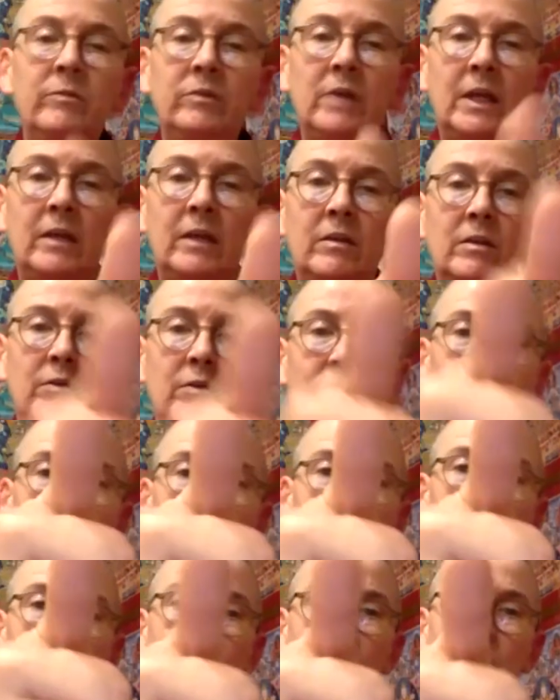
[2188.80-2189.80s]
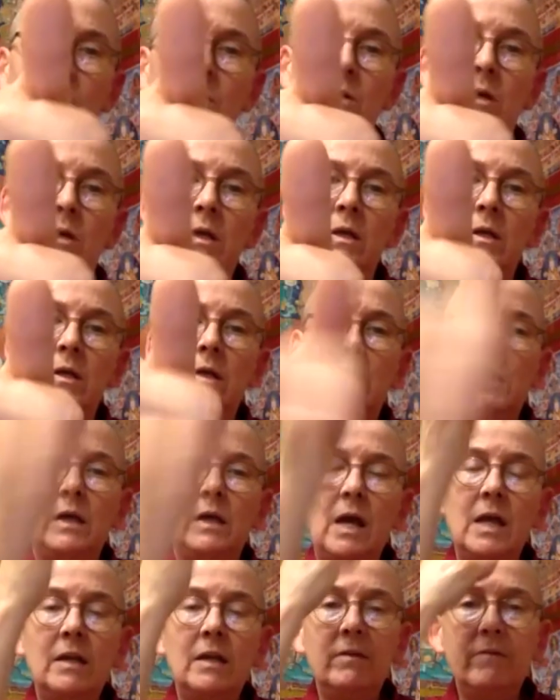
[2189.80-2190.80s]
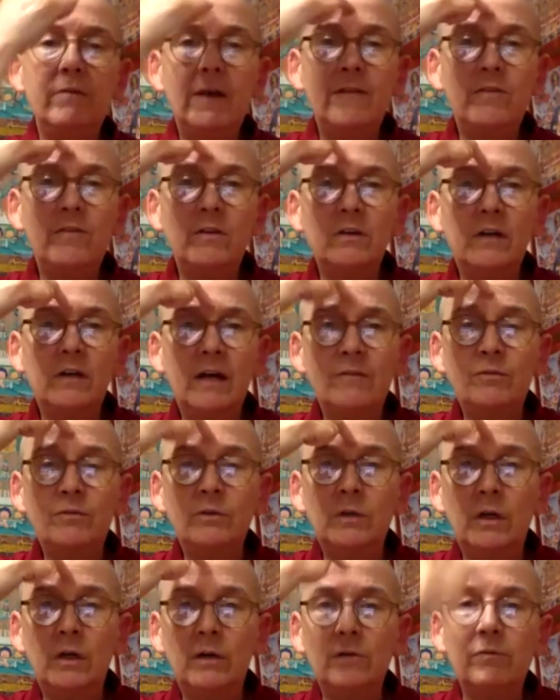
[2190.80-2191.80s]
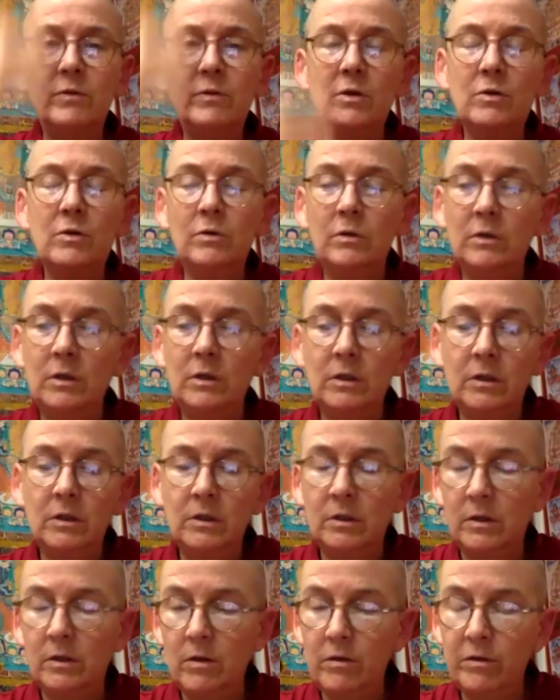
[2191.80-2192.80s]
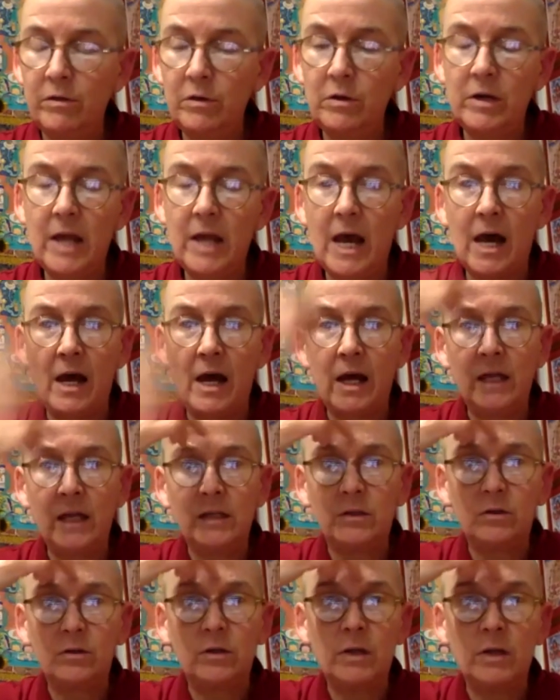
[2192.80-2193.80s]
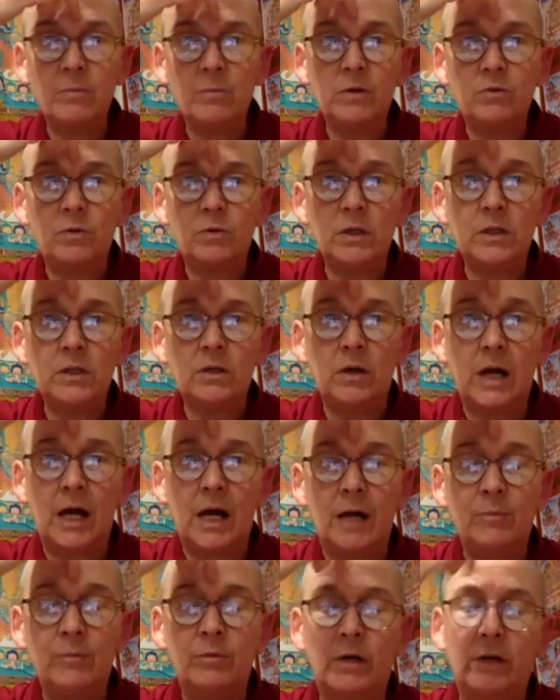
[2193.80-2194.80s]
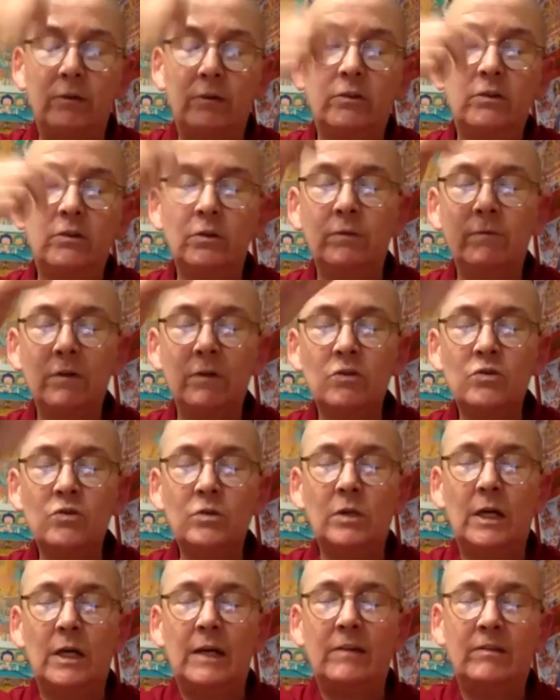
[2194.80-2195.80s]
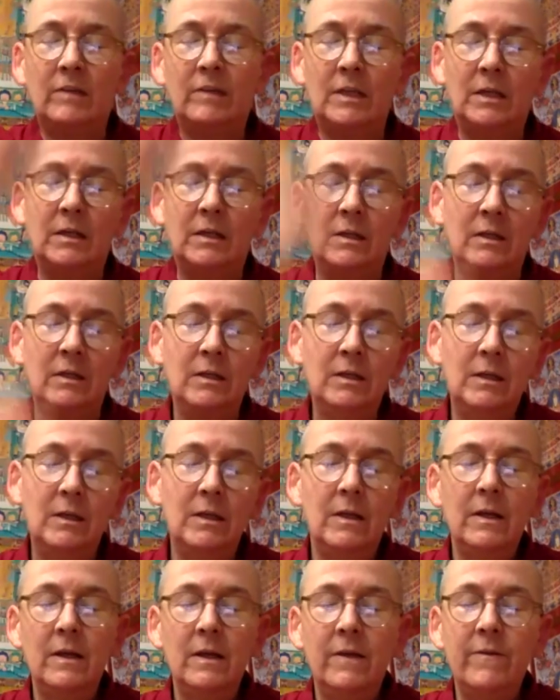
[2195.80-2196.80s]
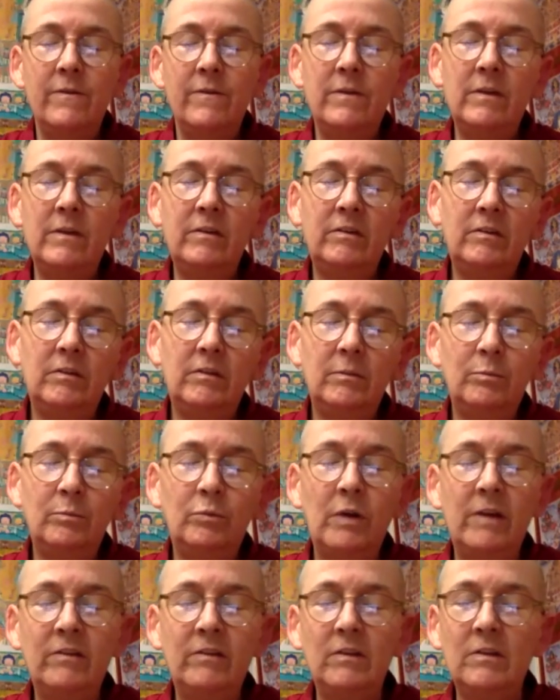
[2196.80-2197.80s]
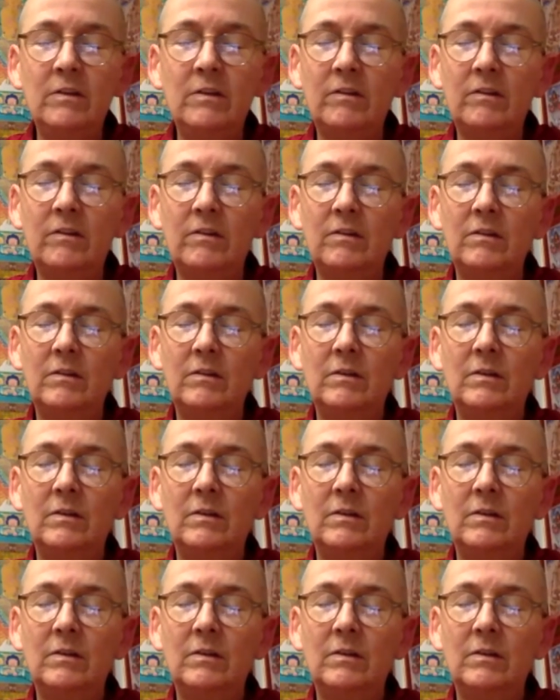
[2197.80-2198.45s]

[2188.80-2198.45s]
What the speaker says: length in front of you, kind of at the level of your third eye or in between your eyebrows. You're visualizing this presence.